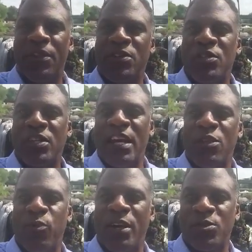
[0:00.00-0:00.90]
This is
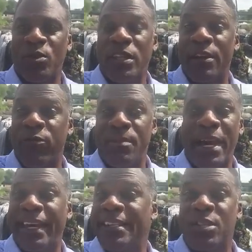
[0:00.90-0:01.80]
Keith Russell Lee
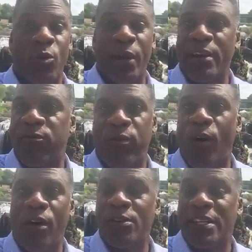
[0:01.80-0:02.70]
from, I guess, Great
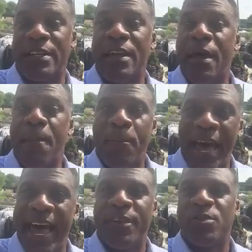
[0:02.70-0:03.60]
Falls and
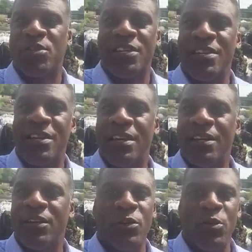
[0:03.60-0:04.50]
Patterson,
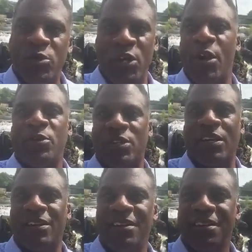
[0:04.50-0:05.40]
New Jersey,
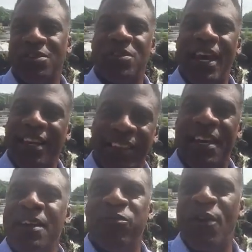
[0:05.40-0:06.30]
saying
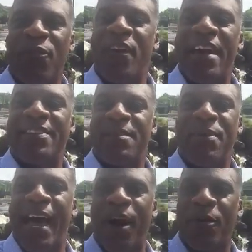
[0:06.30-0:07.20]
live with faith and
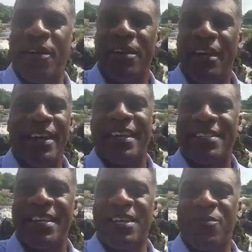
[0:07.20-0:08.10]
power and
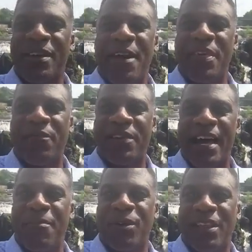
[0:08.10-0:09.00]
continue to create that
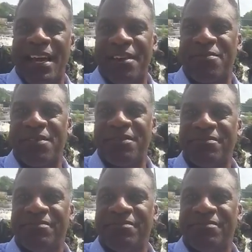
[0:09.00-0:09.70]
phenomenal life.